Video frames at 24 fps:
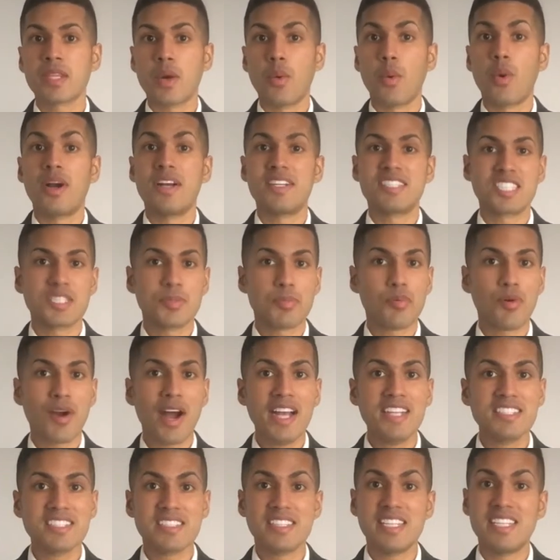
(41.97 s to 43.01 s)
whereas
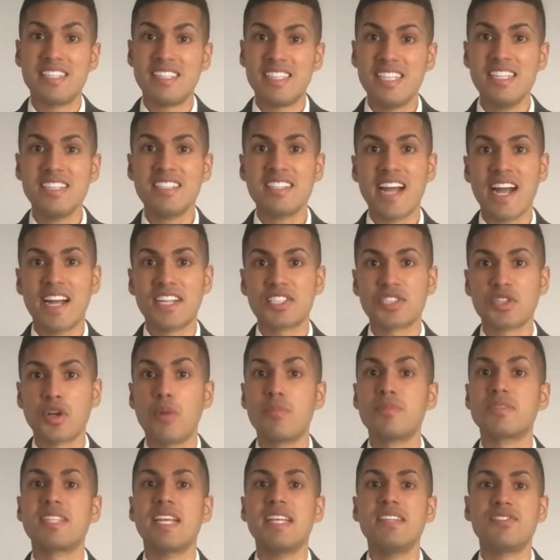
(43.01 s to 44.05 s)
surprisingly detached
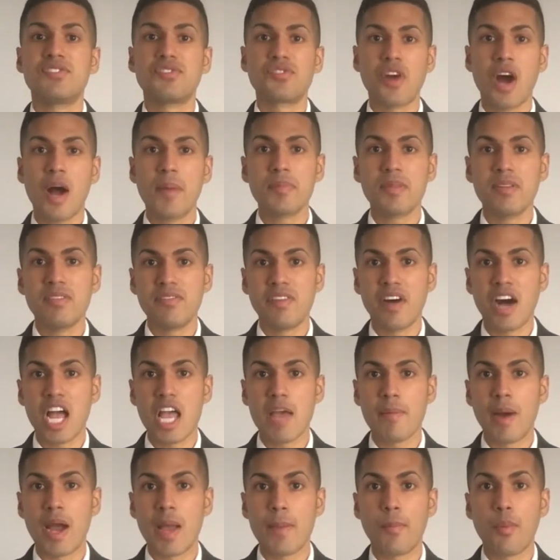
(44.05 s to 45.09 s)
homes, they dropped in
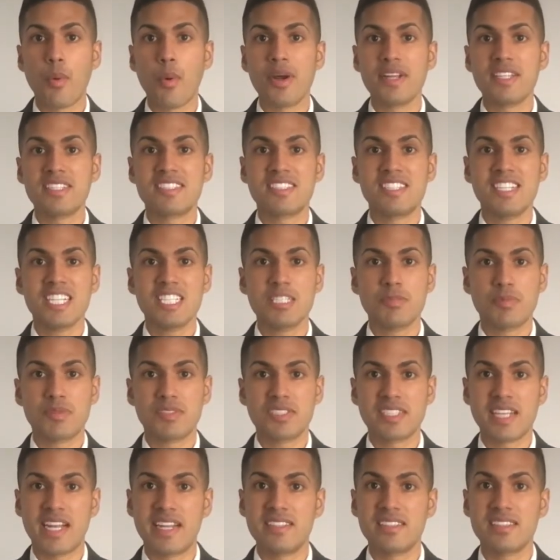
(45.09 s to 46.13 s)
value by
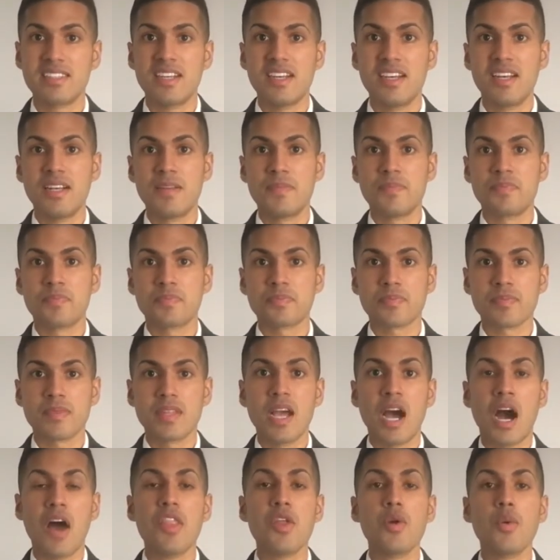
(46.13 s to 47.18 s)
0.6%.
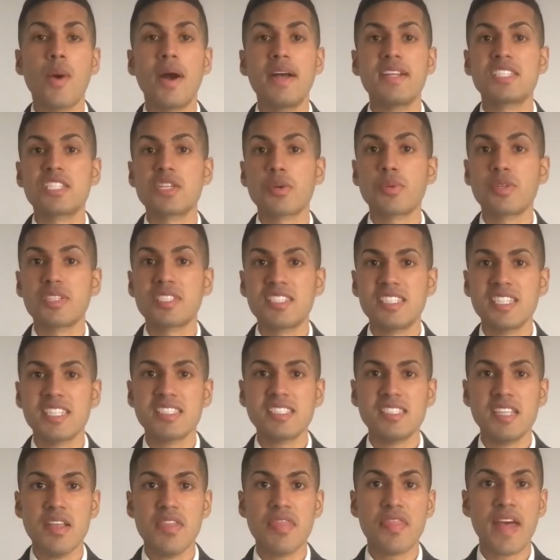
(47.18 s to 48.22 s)
Otherwise, there were
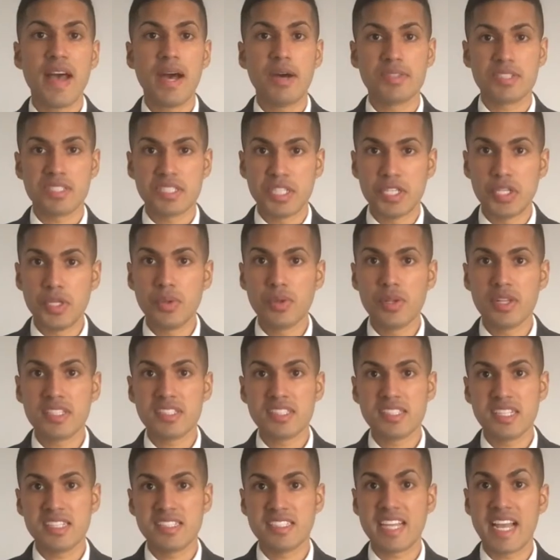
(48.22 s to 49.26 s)
16,000 new
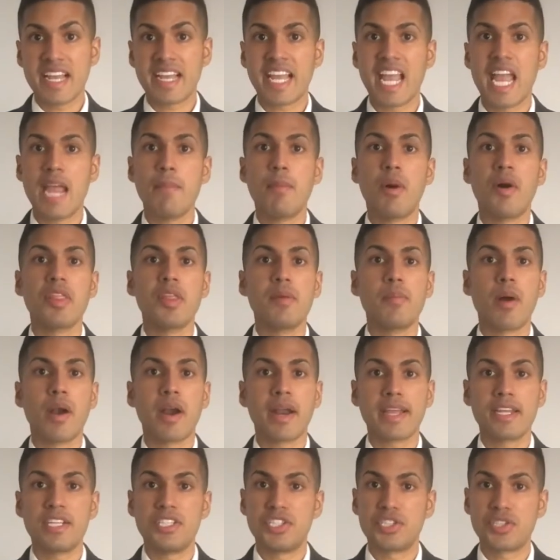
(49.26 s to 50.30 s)
listings that came on the
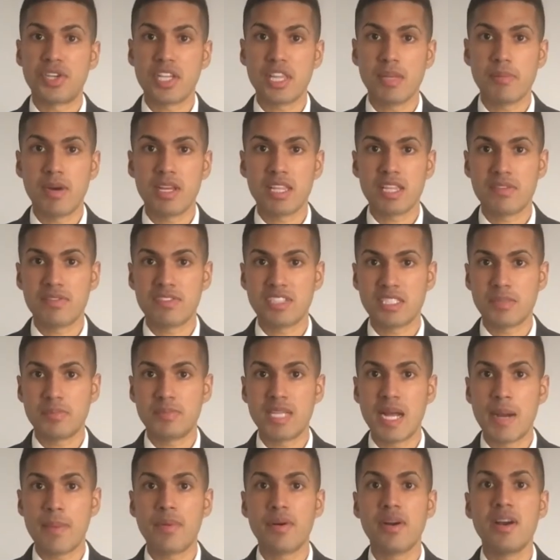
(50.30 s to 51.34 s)
market during the month of
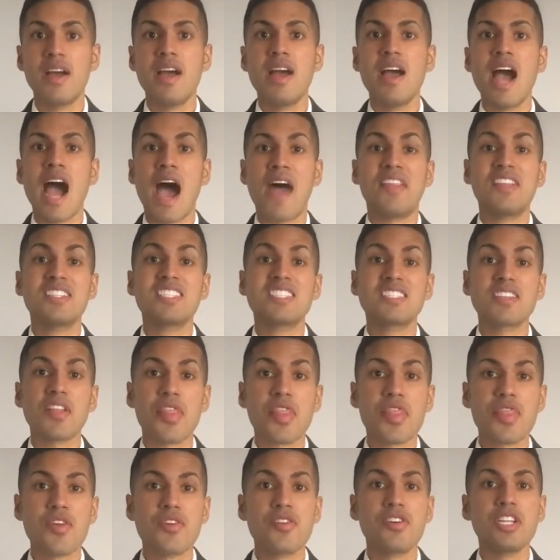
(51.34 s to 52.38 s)
September, and this is a
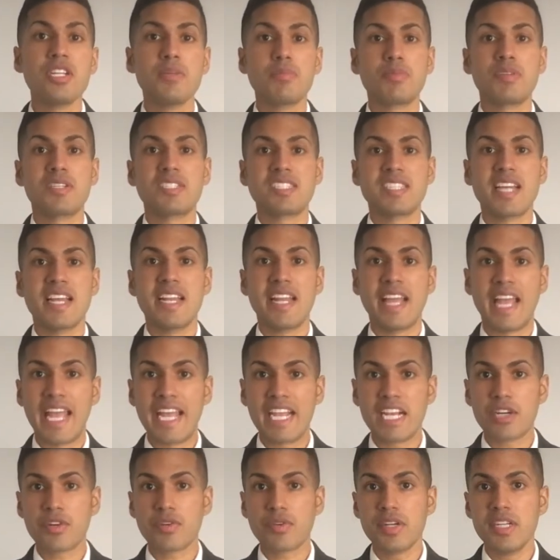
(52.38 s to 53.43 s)
30%
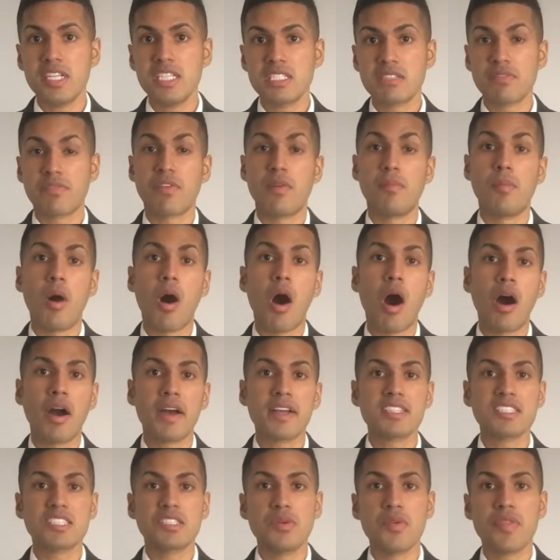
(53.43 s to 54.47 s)
increase from
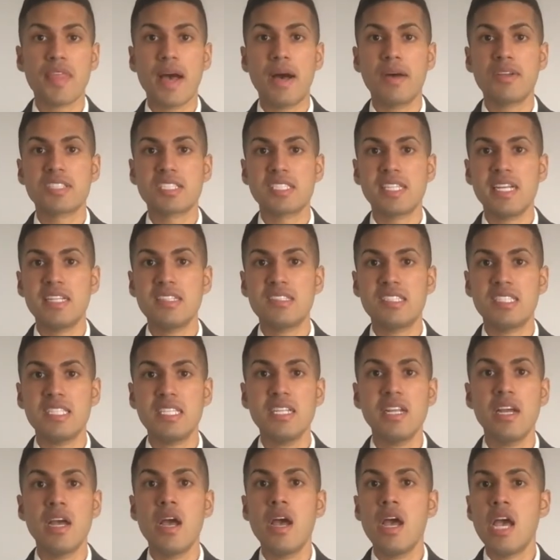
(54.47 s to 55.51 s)
August 2018.